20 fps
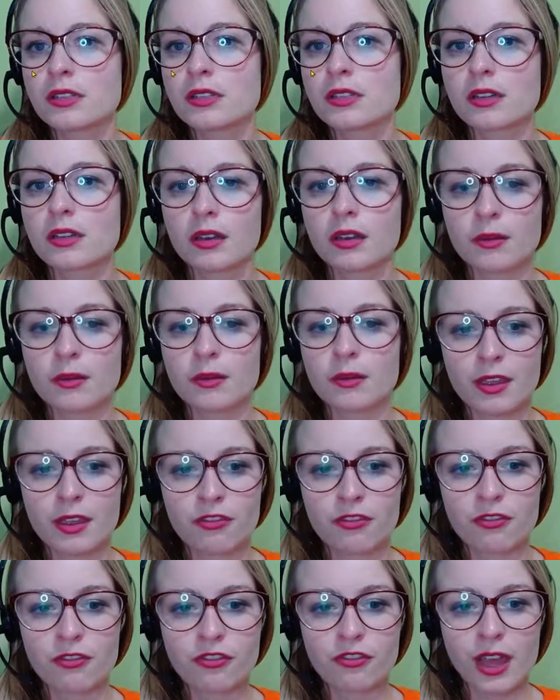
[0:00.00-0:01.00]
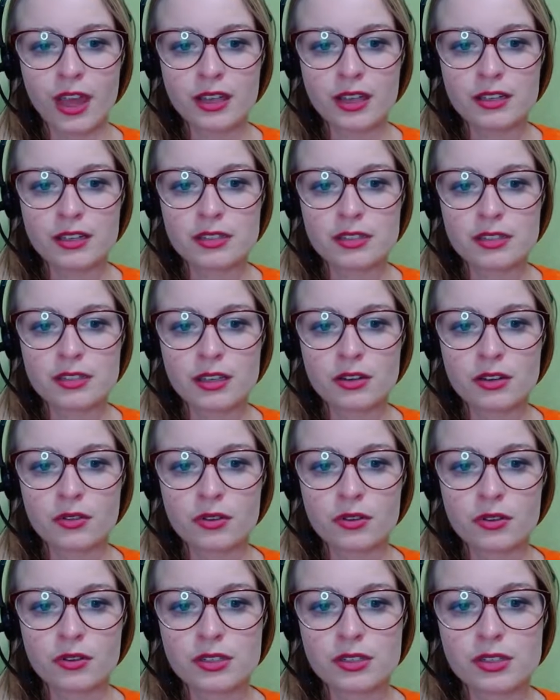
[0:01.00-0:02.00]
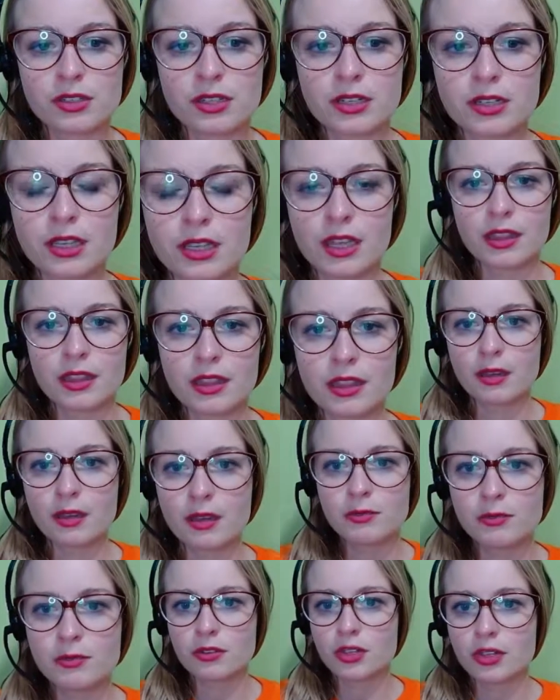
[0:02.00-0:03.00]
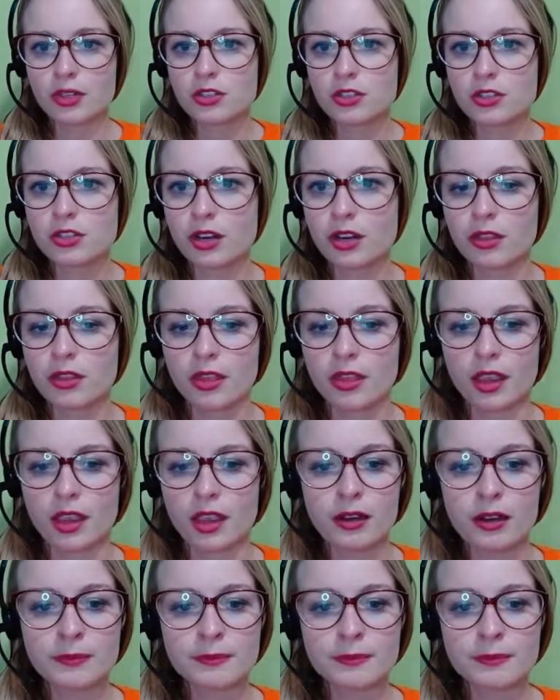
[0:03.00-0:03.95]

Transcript: effects in order to get them. So let's start there.